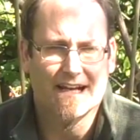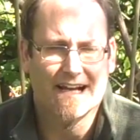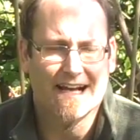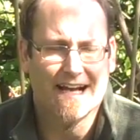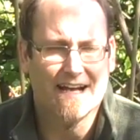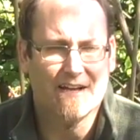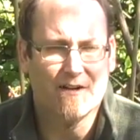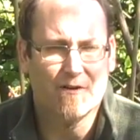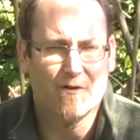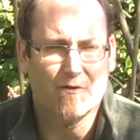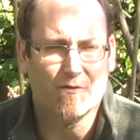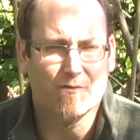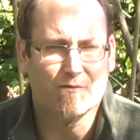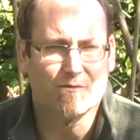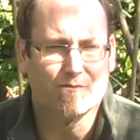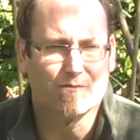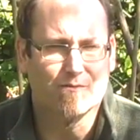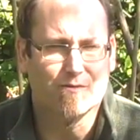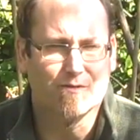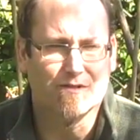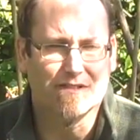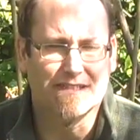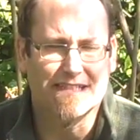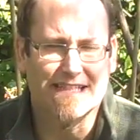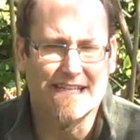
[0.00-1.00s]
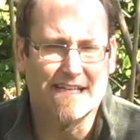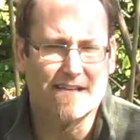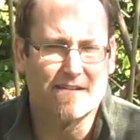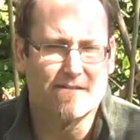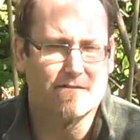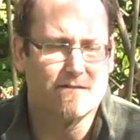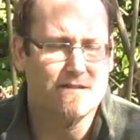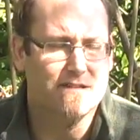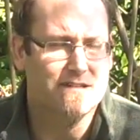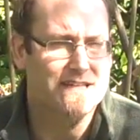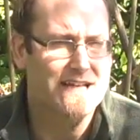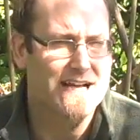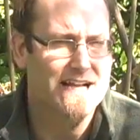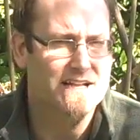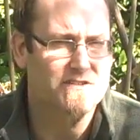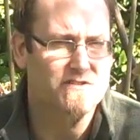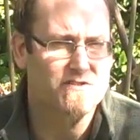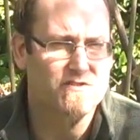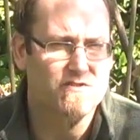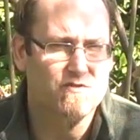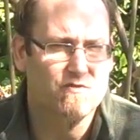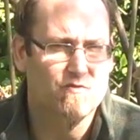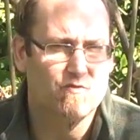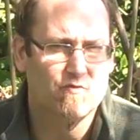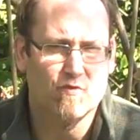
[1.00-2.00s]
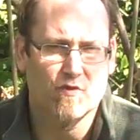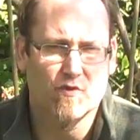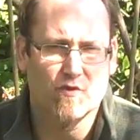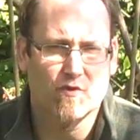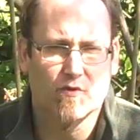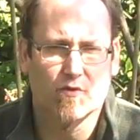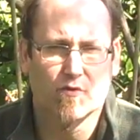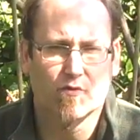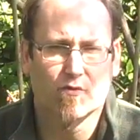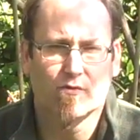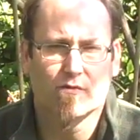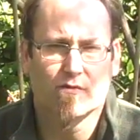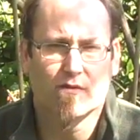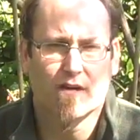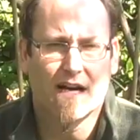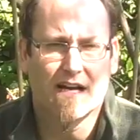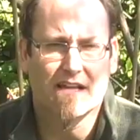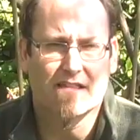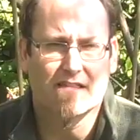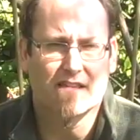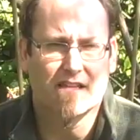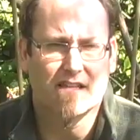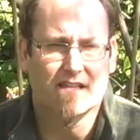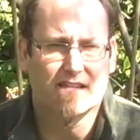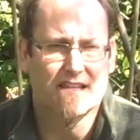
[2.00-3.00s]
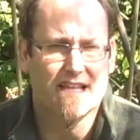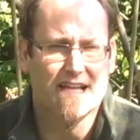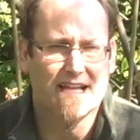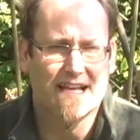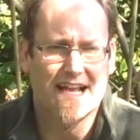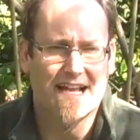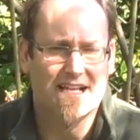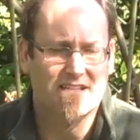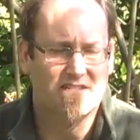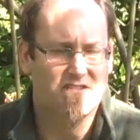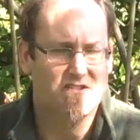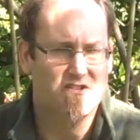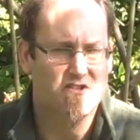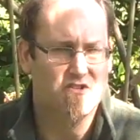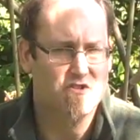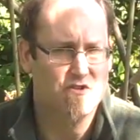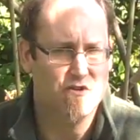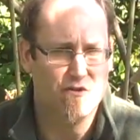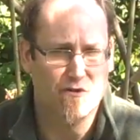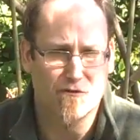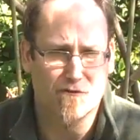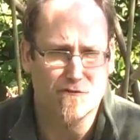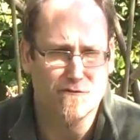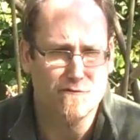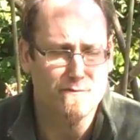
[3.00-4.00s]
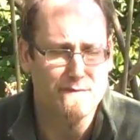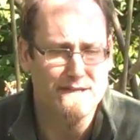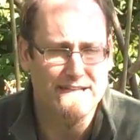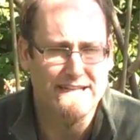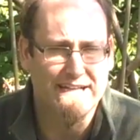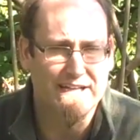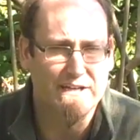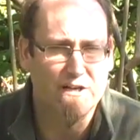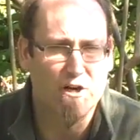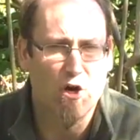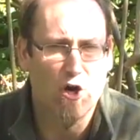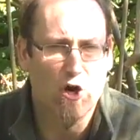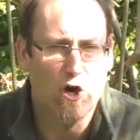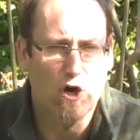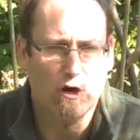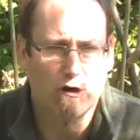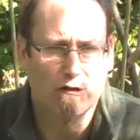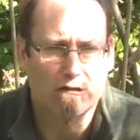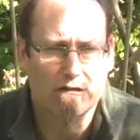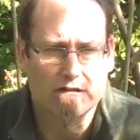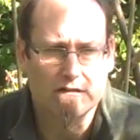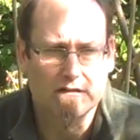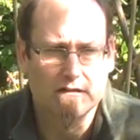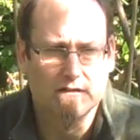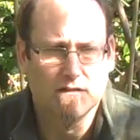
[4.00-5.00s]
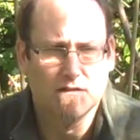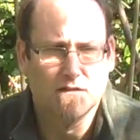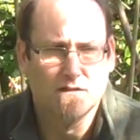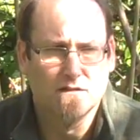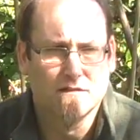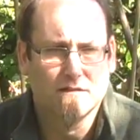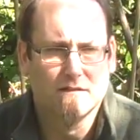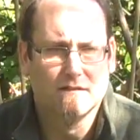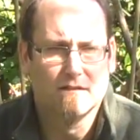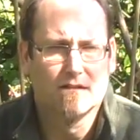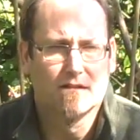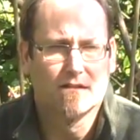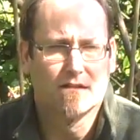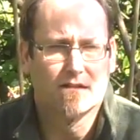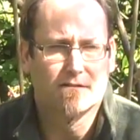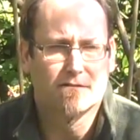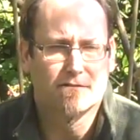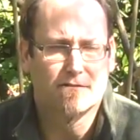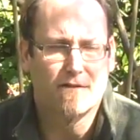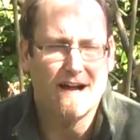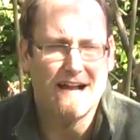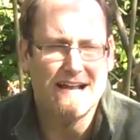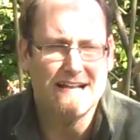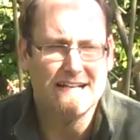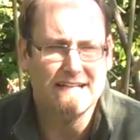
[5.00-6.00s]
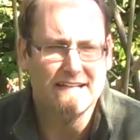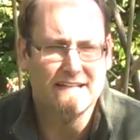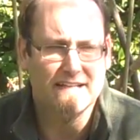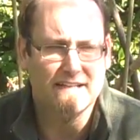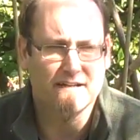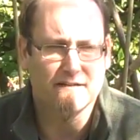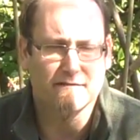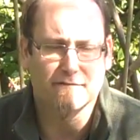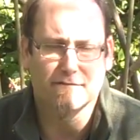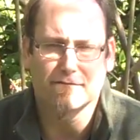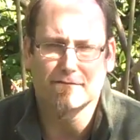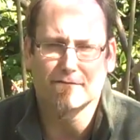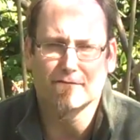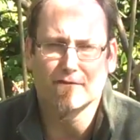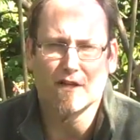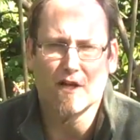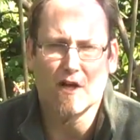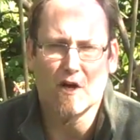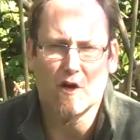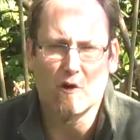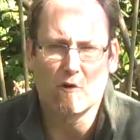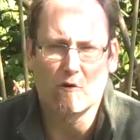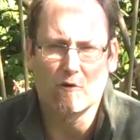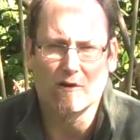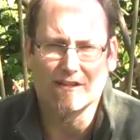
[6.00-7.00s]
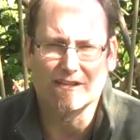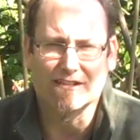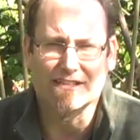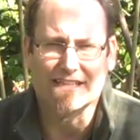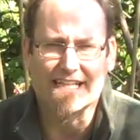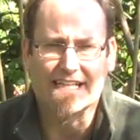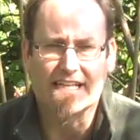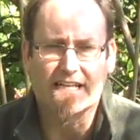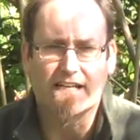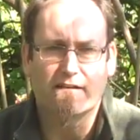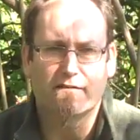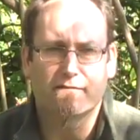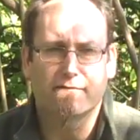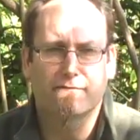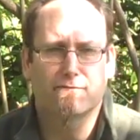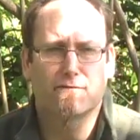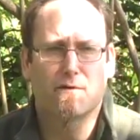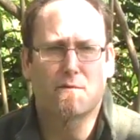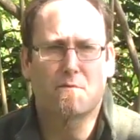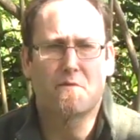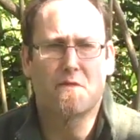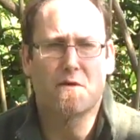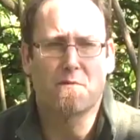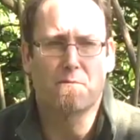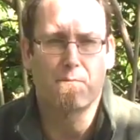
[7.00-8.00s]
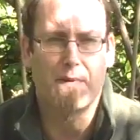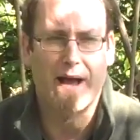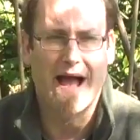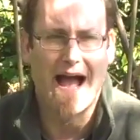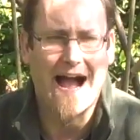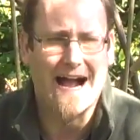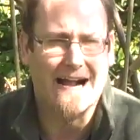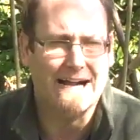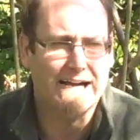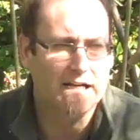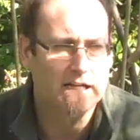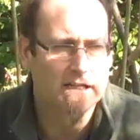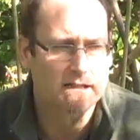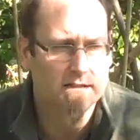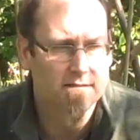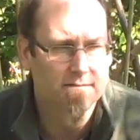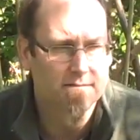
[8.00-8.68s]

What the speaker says: I don't believe that that's true. I think that hasn't served me at all. Finding a flow leading from the back,